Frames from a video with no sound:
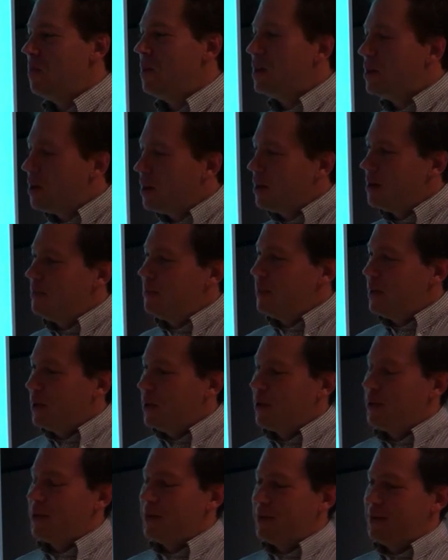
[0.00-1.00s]
we could
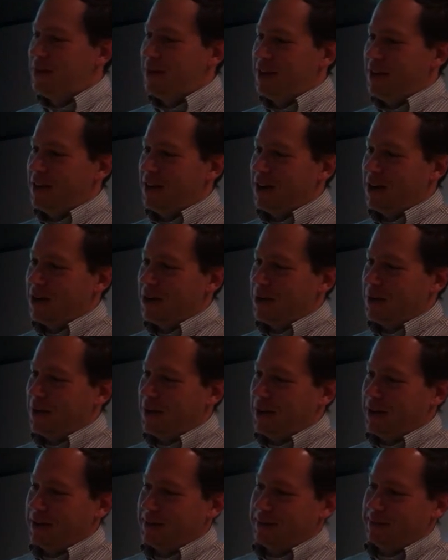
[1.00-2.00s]
build,
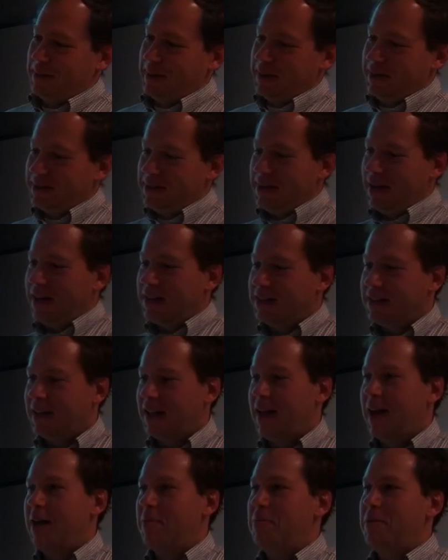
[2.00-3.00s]
a
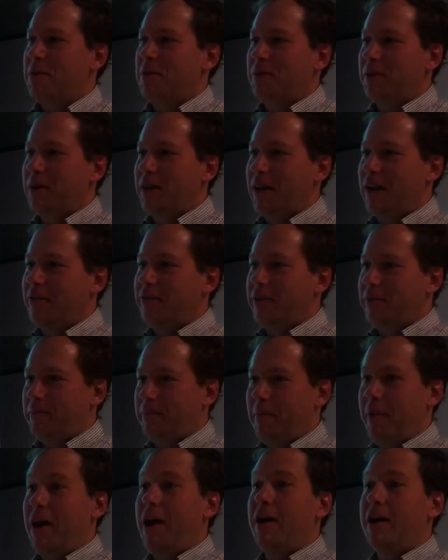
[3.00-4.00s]
test lab that would have
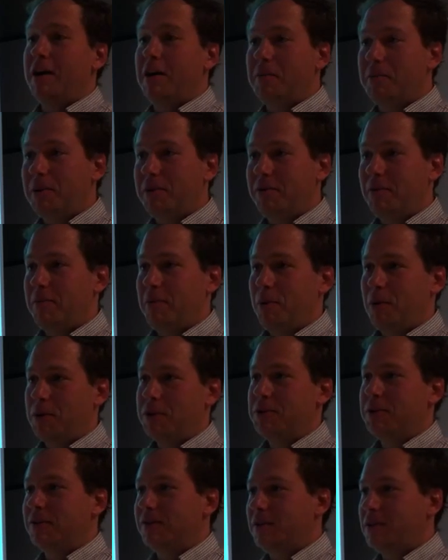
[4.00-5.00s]
a mock-up of a
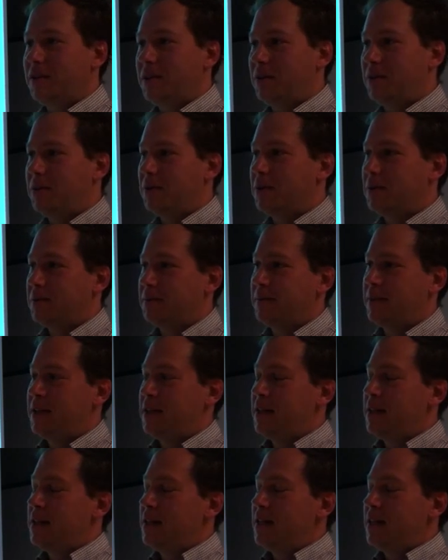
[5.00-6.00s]
portion of the network.
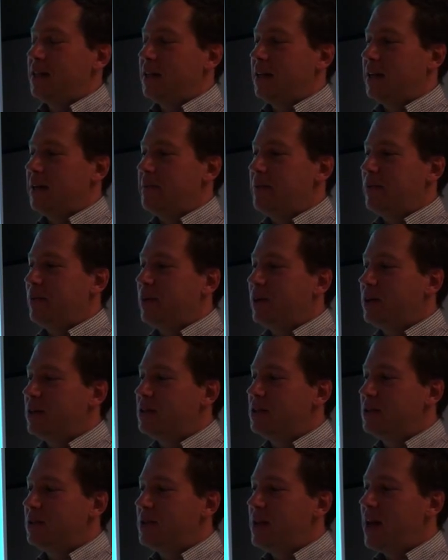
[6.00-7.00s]
We
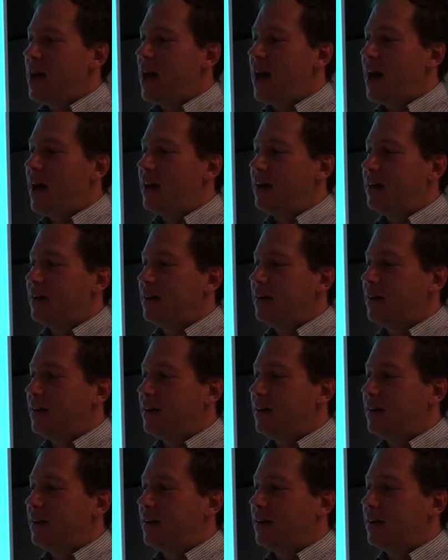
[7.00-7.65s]
could do that.